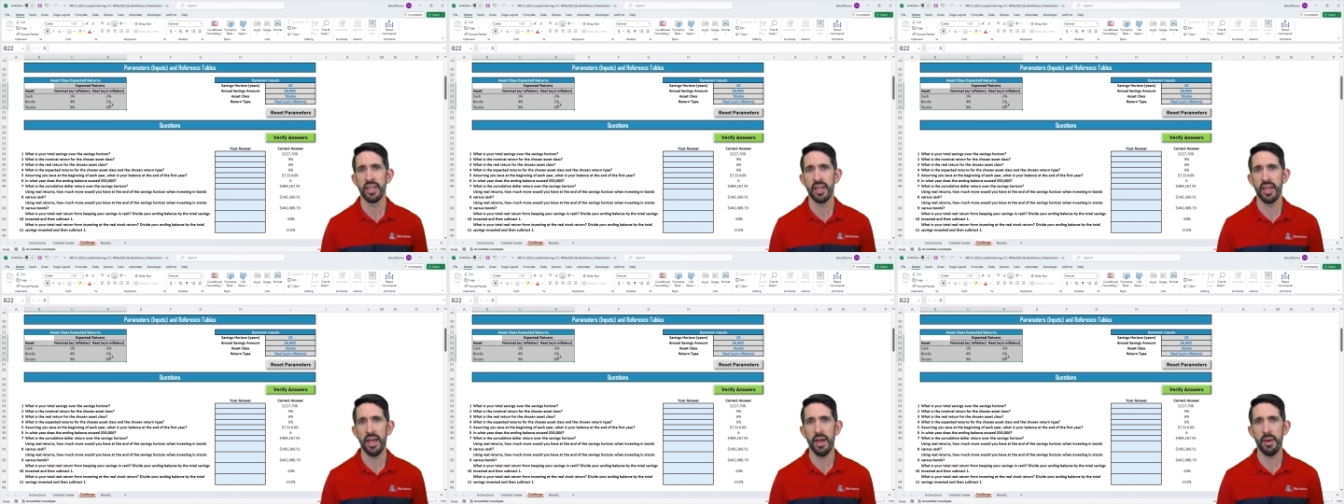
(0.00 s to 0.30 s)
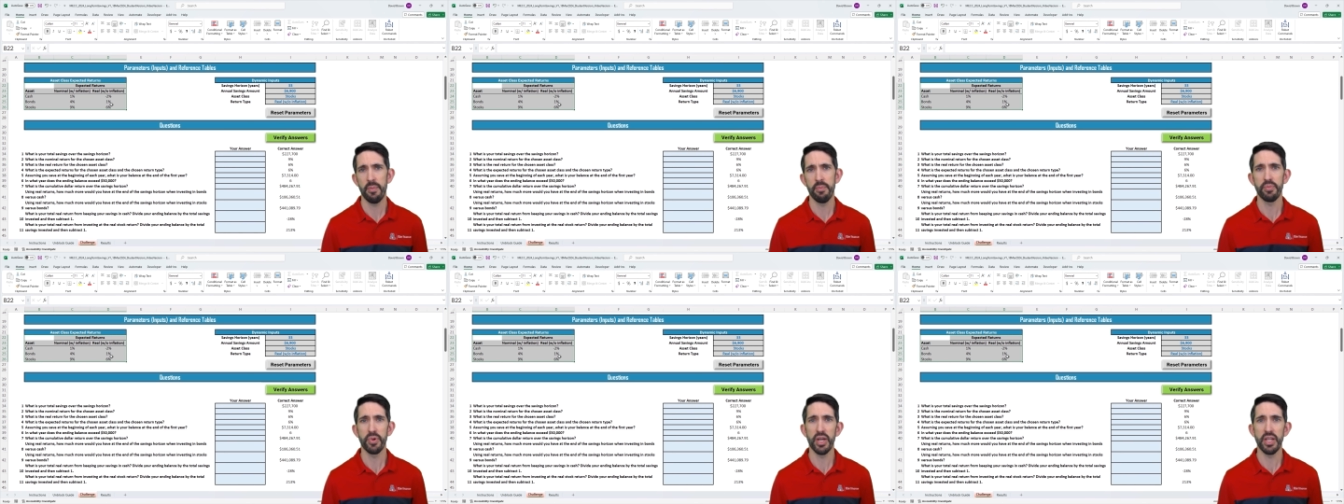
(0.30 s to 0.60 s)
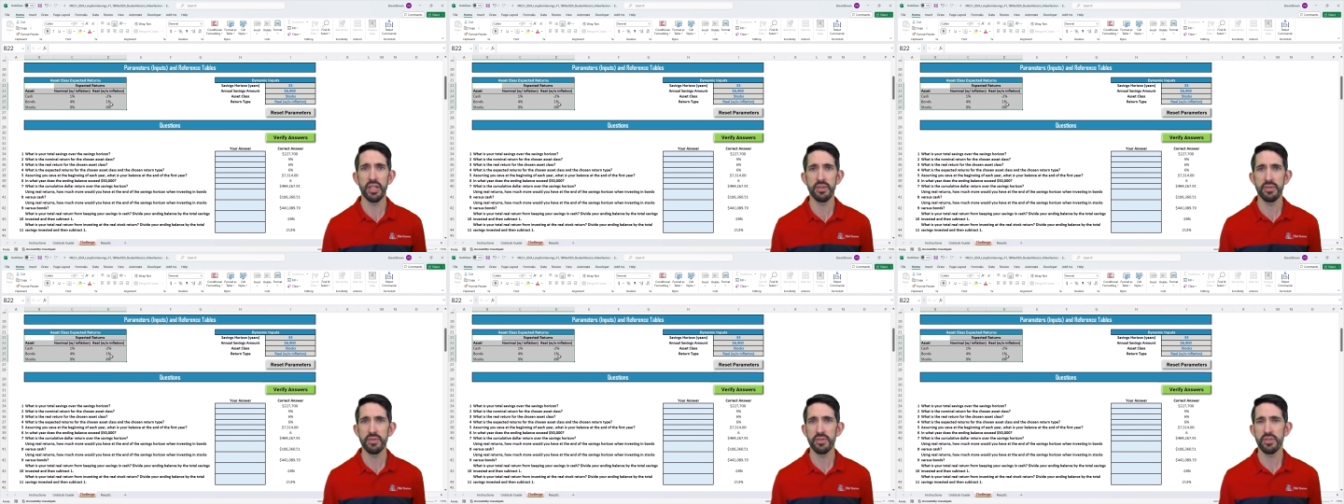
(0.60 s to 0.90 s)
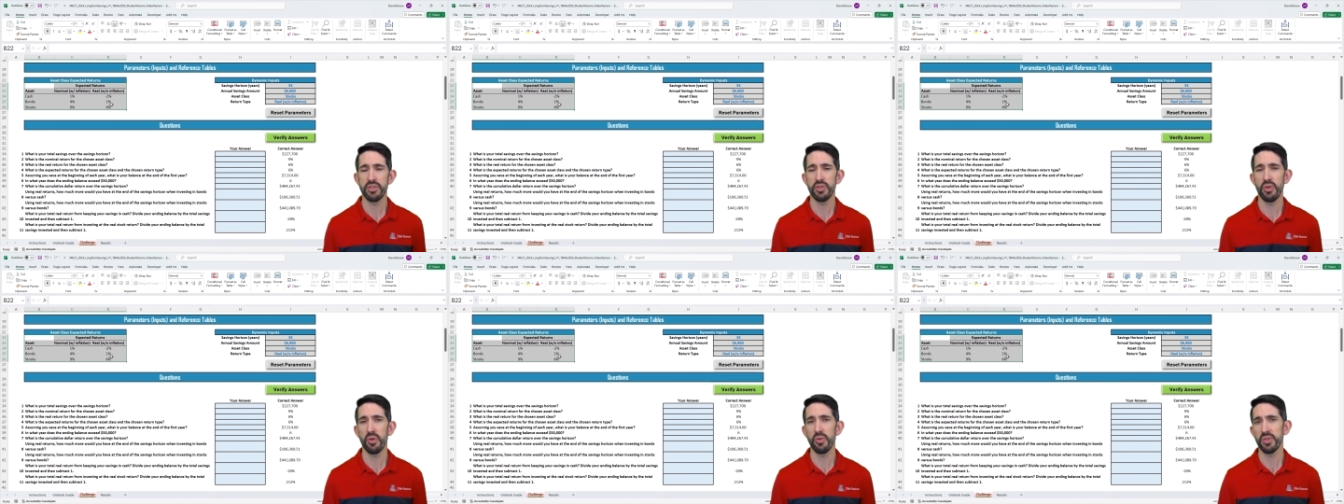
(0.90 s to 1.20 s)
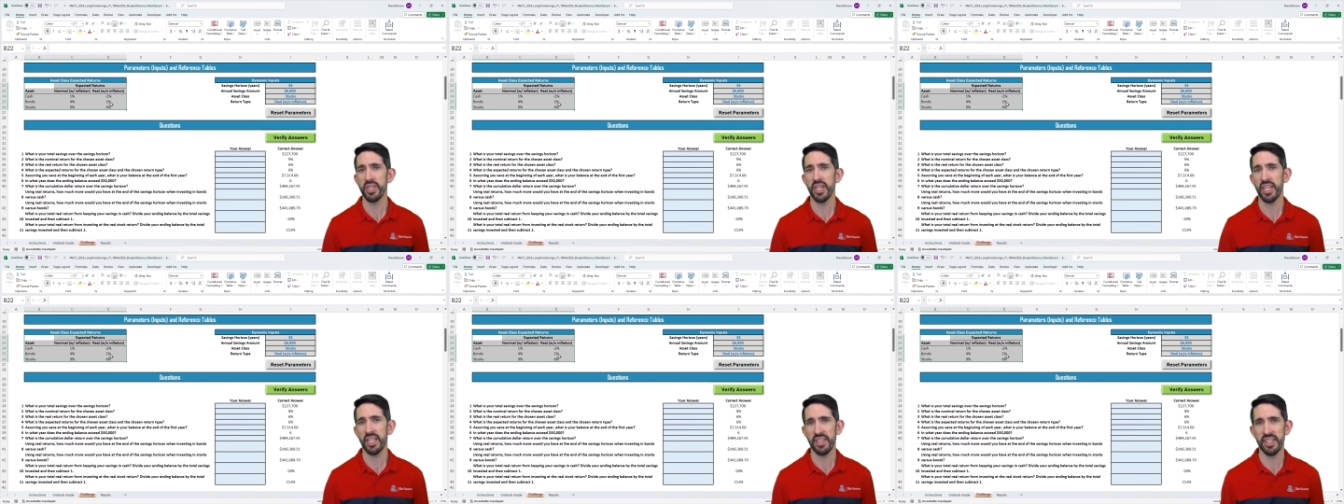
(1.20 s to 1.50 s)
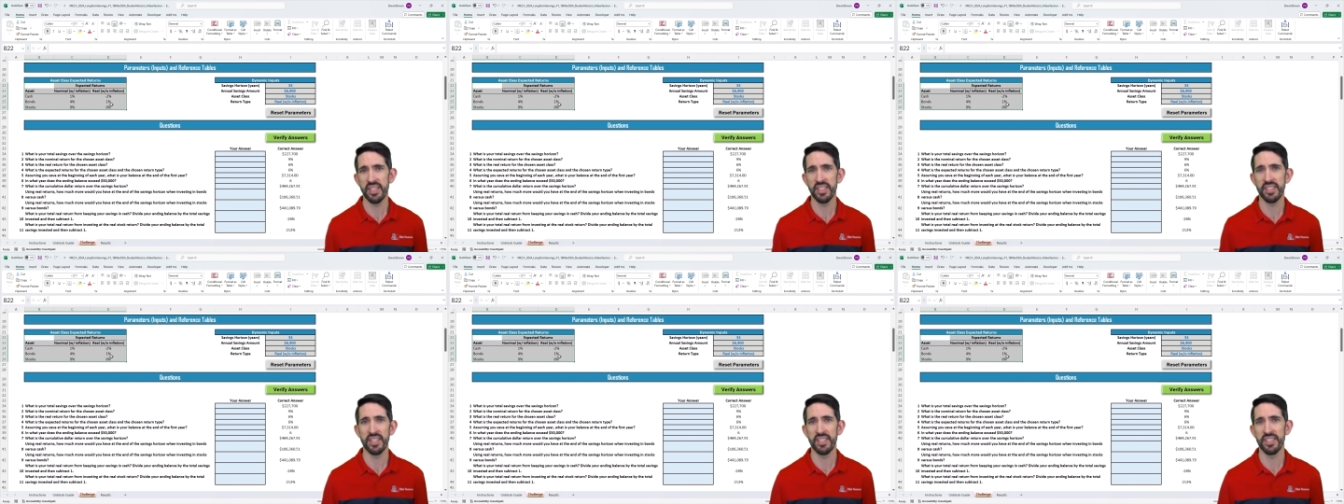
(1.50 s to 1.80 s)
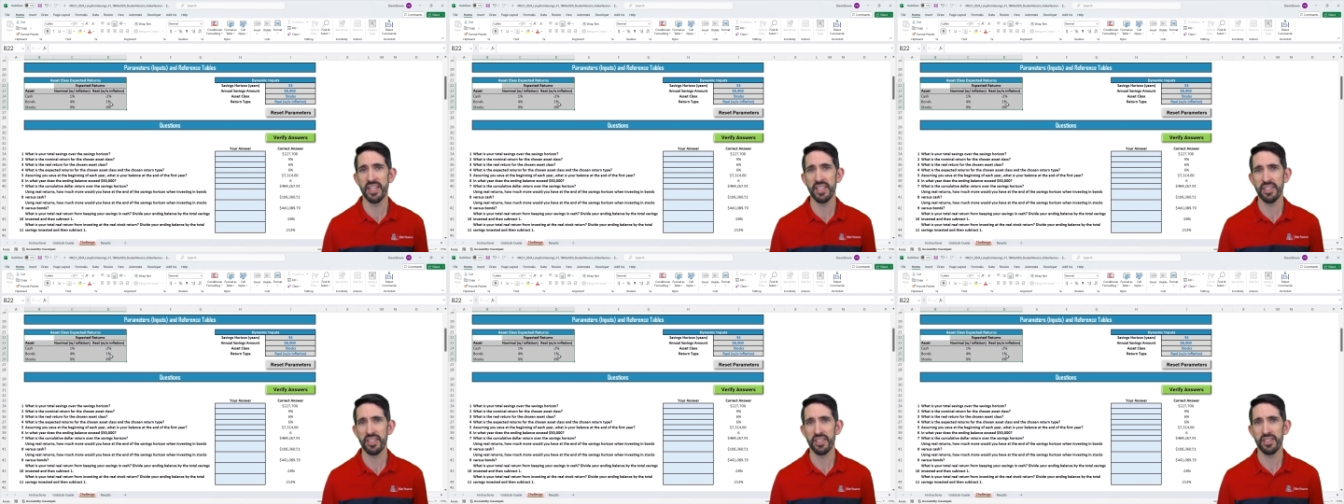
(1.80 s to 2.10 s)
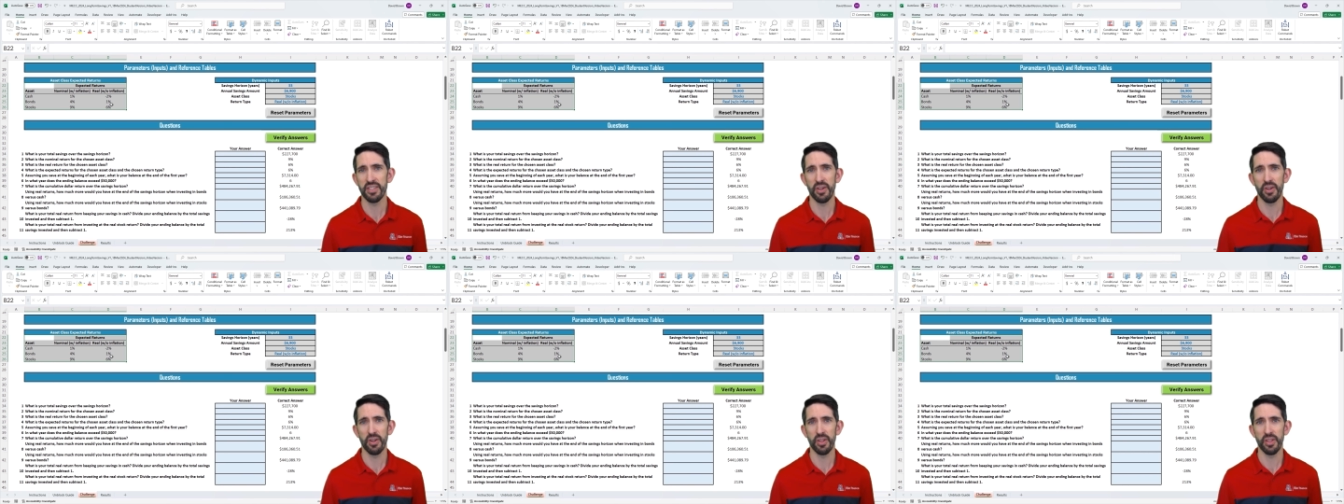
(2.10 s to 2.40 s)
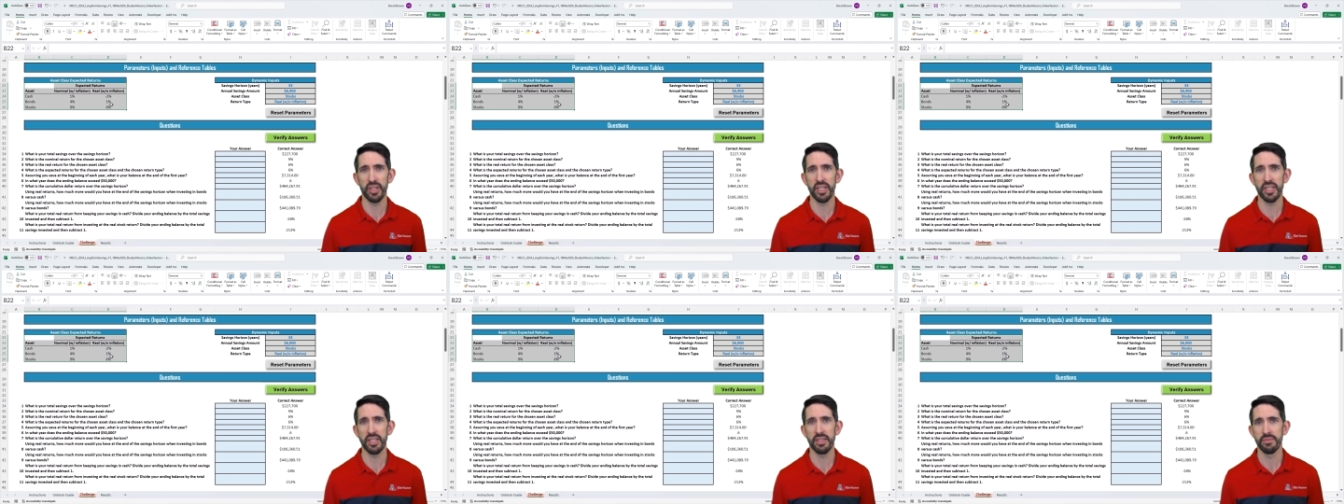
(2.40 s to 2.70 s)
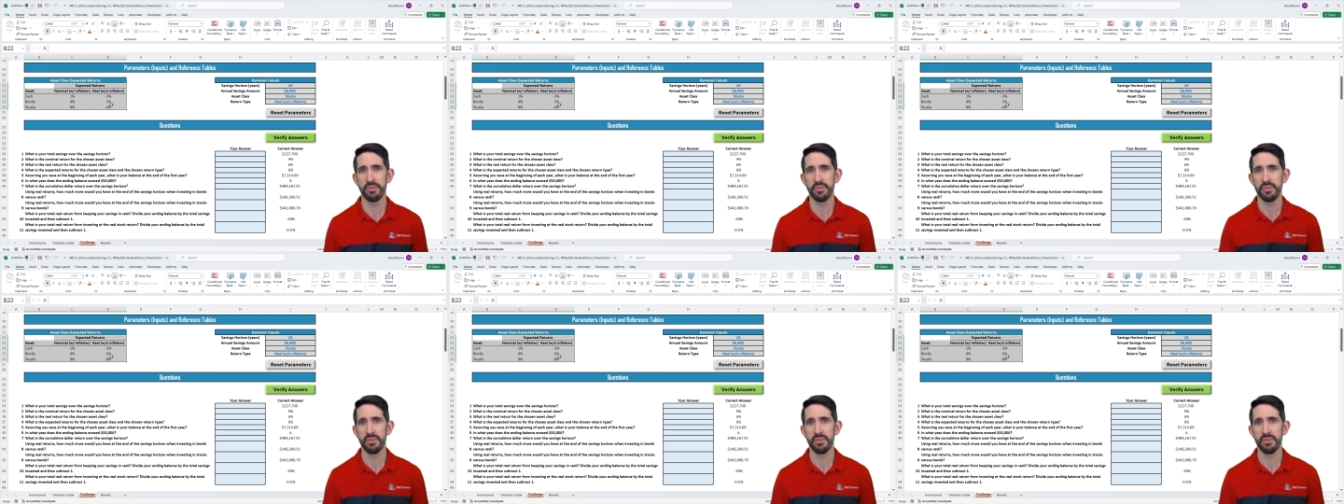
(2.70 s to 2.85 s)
uh, but don't take these as necessarily